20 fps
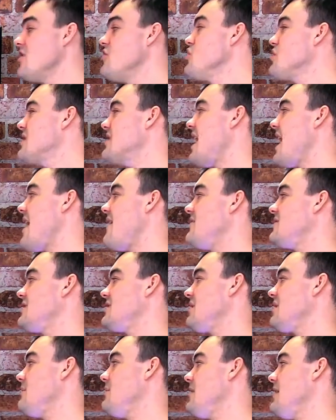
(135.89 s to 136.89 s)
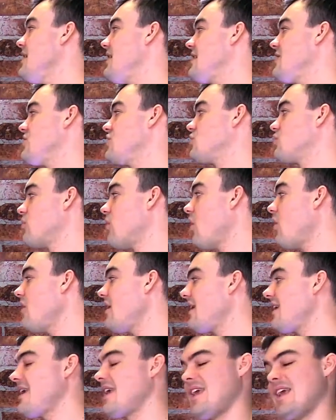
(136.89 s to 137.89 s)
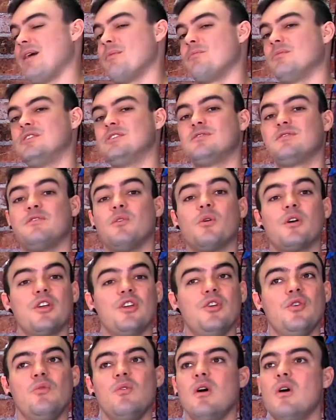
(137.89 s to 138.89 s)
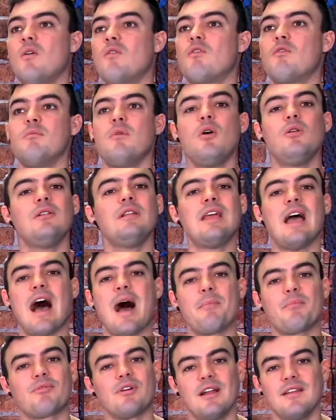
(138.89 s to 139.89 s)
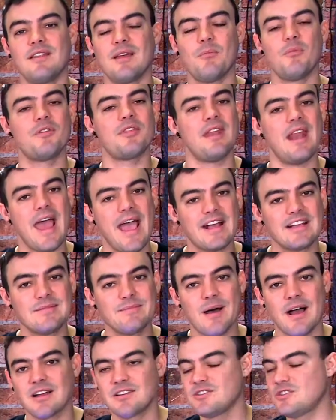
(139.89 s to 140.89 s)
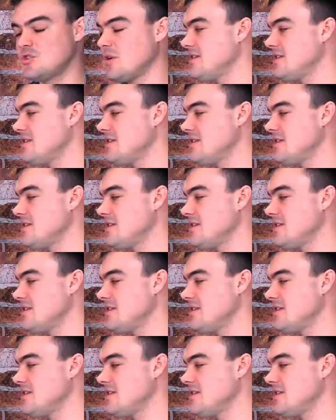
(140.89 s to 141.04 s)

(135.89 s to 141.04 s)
you can have somebody controlling cameras for you, remotely operating them with an Xbox